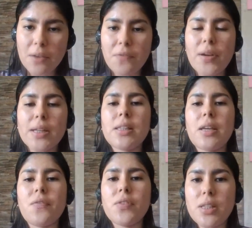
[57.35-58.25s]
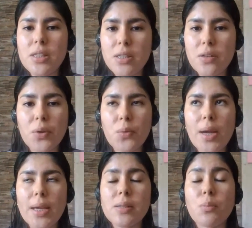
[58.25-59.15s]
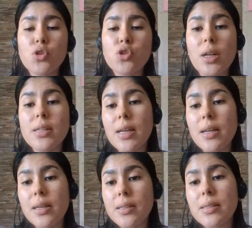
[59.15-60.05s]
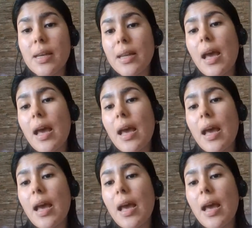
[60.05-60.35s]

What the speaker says: effective teaching requires emotional intelligence and